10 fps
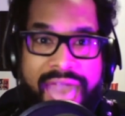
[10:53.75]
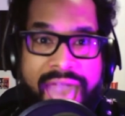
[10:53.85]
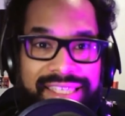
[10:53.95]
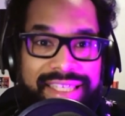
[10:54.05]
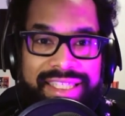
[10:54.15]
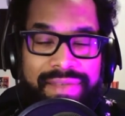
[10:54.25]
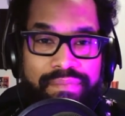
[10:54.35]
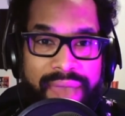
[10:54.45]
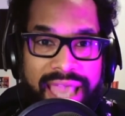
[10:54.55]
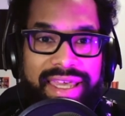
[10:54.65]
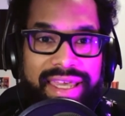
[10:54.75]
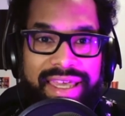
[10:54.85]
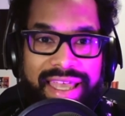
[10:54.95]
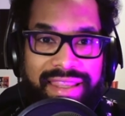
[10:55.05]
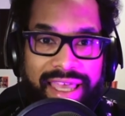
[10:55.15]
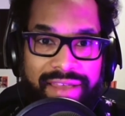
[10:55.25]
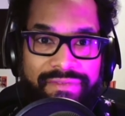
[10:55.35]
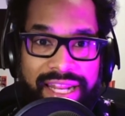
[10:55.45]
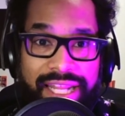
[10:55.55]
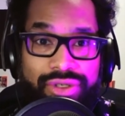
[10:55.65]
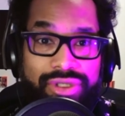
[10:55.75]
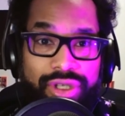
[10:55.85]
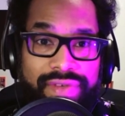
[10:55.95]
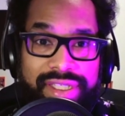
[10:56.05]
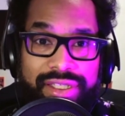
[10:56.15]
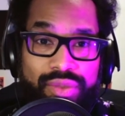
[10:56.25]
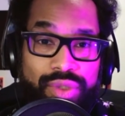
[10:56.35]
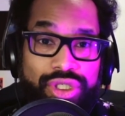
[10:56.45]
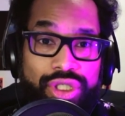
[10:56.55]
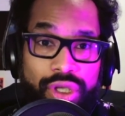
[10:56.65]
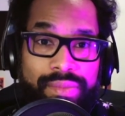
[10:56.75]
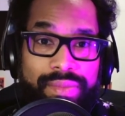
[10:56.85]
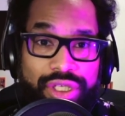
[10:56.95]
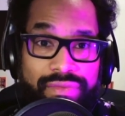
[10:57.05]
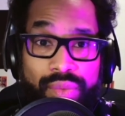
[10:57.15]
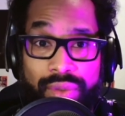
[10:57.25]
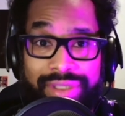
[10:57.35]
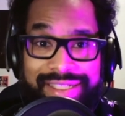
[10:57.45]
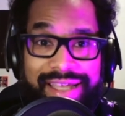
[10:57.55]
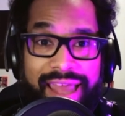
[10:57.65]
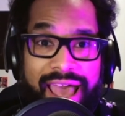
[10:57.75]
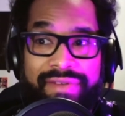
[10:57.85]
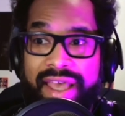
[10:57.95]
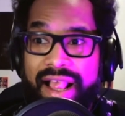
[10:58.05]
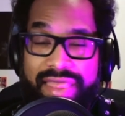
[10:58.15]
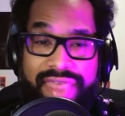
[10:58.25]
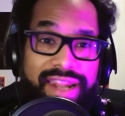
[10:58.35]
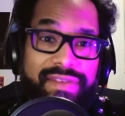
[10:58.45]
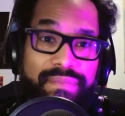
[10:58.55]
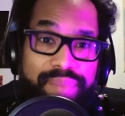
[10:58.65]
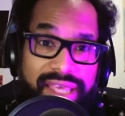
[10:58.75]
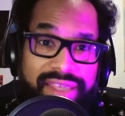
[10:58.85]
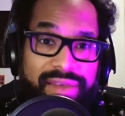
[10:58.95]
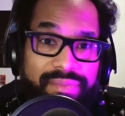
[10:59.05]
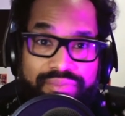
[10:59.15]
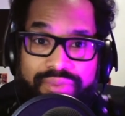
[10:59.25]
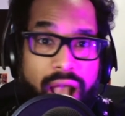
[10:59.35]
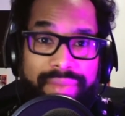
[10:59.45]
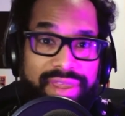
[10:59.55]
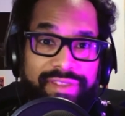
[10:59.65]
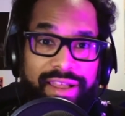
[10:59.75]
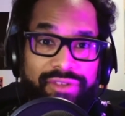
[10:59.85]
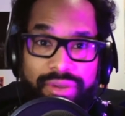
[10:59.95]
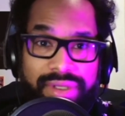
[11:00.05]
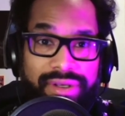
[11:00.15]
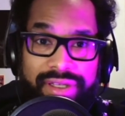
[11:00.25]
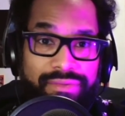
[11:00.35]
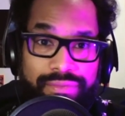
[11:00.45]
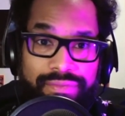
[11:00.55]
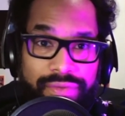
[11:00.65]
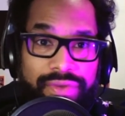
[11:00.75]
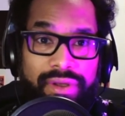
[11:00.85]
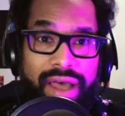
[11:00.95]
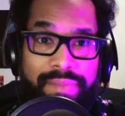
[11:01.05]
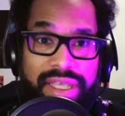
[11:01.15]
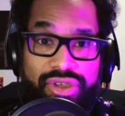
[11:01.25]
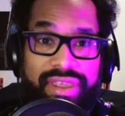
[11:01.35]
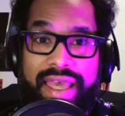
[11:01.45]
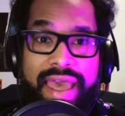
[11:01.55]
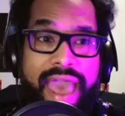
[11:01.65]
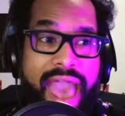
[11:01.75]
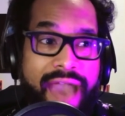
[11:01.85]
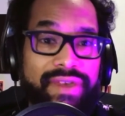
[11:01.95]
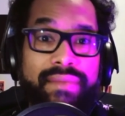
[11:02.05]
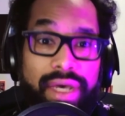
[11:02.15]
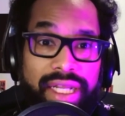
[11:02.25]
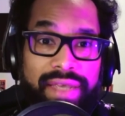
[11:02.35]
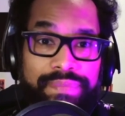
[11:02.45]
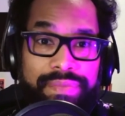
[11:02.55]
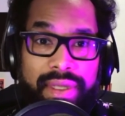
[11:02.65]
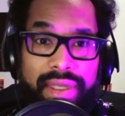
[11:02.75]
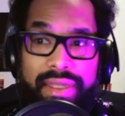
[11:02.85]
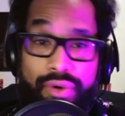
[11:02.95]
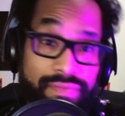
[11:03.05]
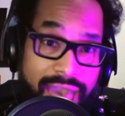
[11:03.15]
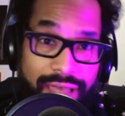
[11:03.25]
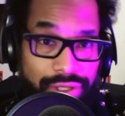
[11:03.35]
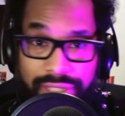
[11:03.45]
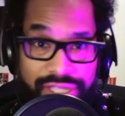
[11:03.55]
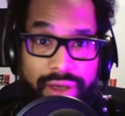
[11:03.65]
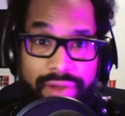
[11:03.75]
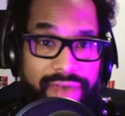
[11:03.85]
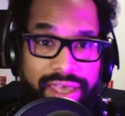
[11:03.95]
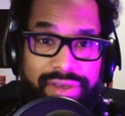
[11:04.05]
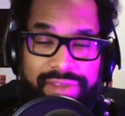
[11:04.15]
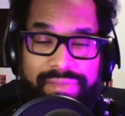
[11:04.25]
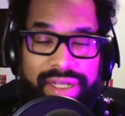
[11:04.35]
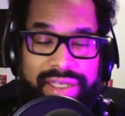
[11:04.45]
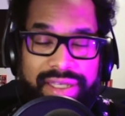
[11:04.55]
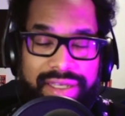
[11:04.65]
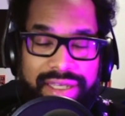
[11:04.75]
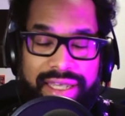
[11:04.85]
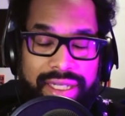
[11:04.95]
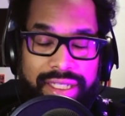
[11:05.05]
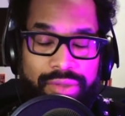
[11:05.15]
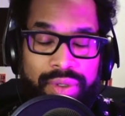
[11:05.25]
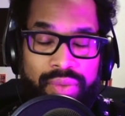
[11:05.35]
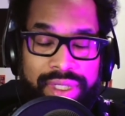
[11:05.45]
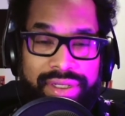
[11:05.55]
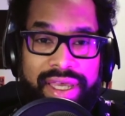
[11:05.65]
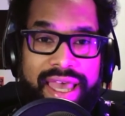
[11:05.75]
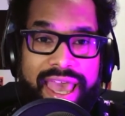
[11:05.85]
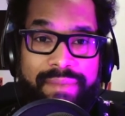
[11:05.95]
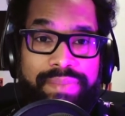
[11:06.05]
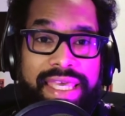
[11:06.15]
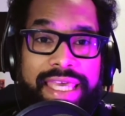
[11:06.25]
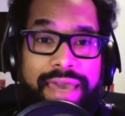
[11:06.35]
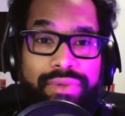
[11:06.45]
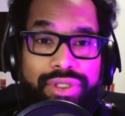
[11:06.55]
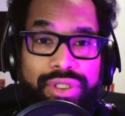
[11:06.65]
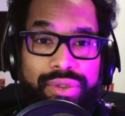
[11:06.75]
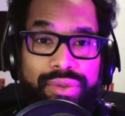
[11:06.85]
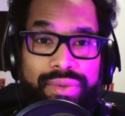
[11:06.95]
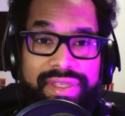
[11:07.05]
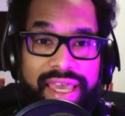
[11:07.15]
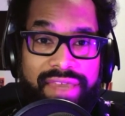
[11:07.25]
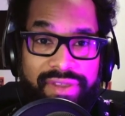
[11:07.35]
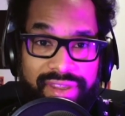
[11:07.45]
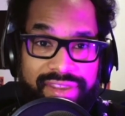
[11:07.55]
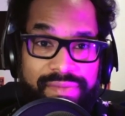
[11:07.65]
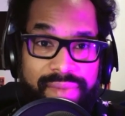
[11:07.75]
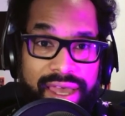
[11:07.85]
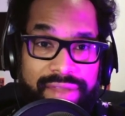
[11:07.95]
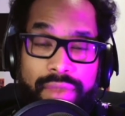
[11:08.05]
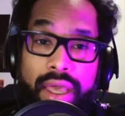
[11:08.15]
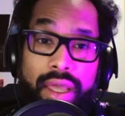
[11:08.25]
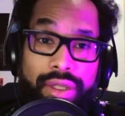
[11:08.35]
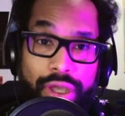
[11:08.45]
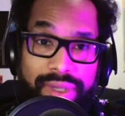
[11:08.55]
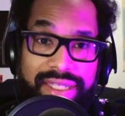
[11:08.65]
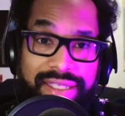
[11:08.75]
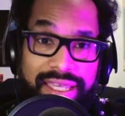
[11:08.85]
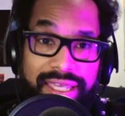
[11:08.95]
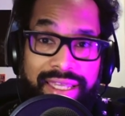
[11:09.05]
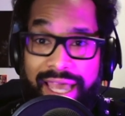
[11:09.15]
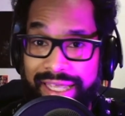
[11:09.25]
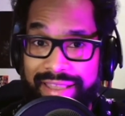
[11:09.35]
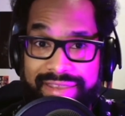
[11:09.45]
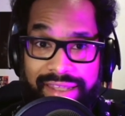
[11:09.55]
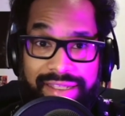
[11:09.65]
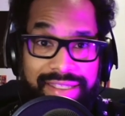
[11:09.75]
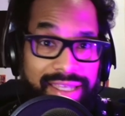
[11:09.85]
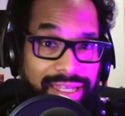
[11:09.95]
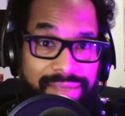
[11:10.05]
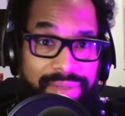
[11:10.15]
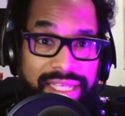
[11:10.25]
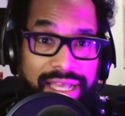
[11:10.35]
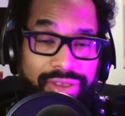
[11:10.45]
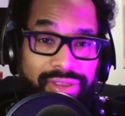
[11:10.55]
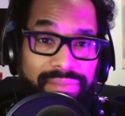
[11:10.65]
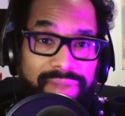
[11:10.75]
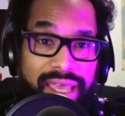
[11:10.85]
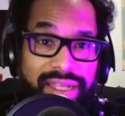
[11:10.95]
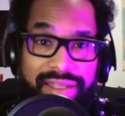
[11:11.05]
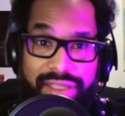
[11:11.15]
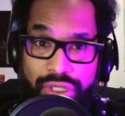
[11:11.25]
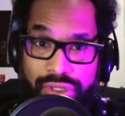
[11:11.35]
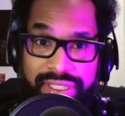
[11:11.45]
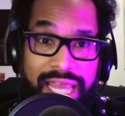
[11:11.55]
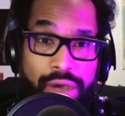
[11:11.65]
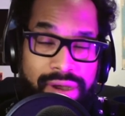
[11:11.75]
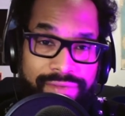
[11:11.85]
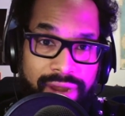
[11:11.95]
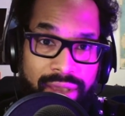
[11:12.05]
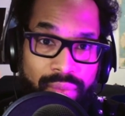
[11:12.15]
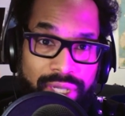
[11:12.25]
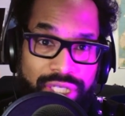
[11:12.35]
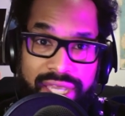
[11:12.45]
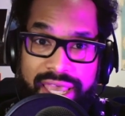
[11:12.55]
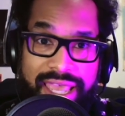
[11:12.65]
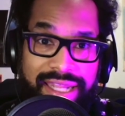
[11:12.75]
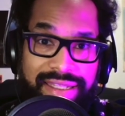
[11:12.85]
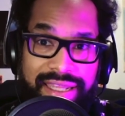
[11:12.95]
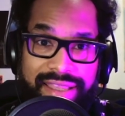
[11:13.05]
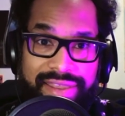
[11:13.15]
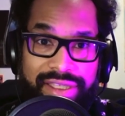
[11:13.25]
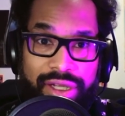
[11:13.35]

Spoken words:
access to banking and like financial services, which so much of the world does not have, that is a basic promise that crypto can fulfill. I just having money or value, let's call it value because money can get a little bit weird, and being able to say that this is mine, no one can take it, I can send it to anybody else on the planet, use it however I wish, and it's